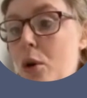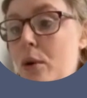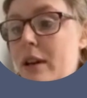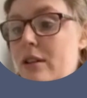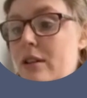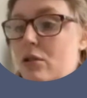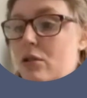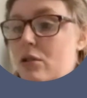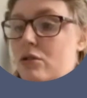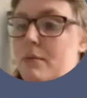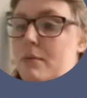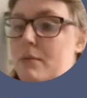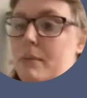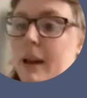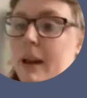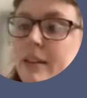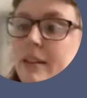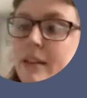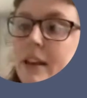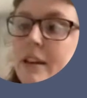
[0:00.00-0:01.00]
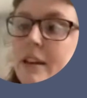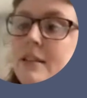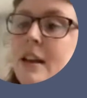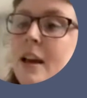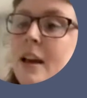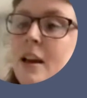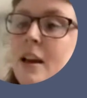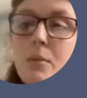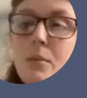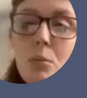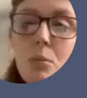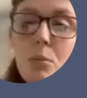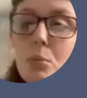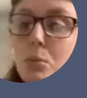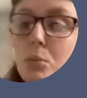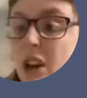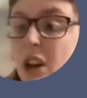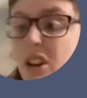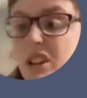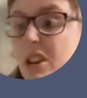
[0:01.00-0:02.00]
induction method,
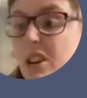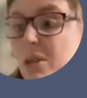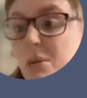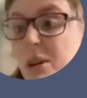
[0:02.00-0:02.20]
we're not